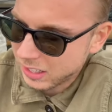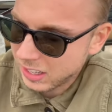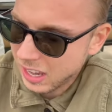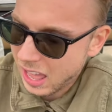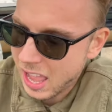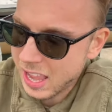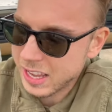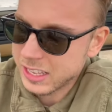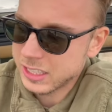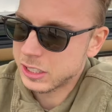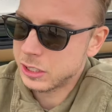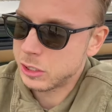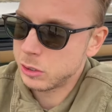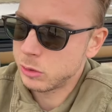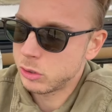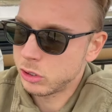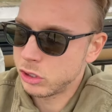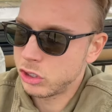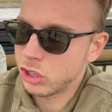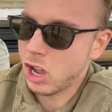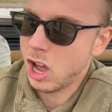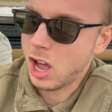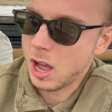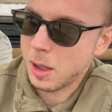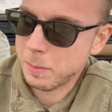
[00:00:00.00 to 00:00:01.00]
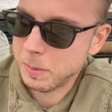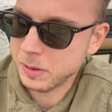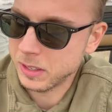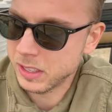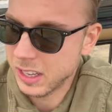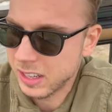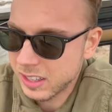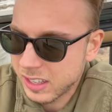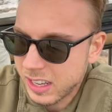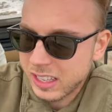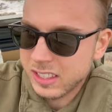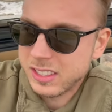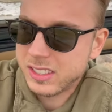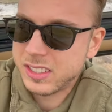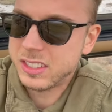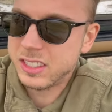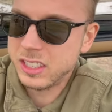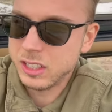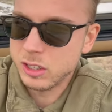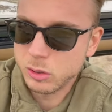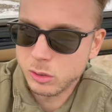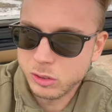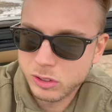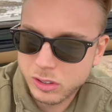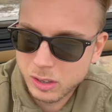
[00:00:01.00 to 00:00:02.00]
lions, do the job, and then they
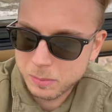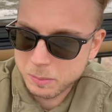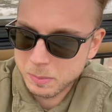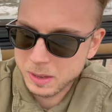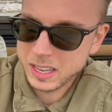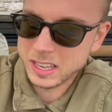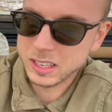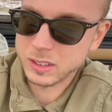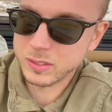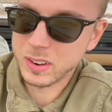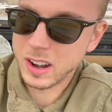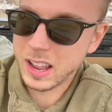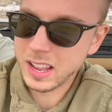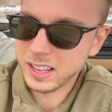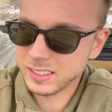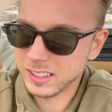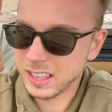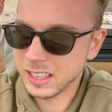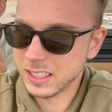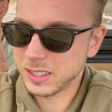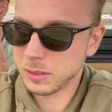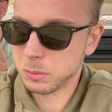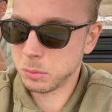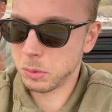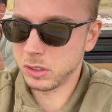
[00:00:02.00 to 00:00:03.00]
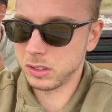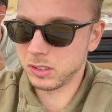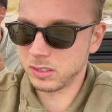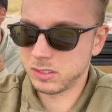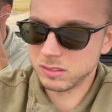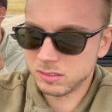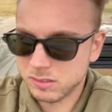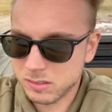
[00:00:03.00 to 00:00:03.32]
steal the meat, right? That's what...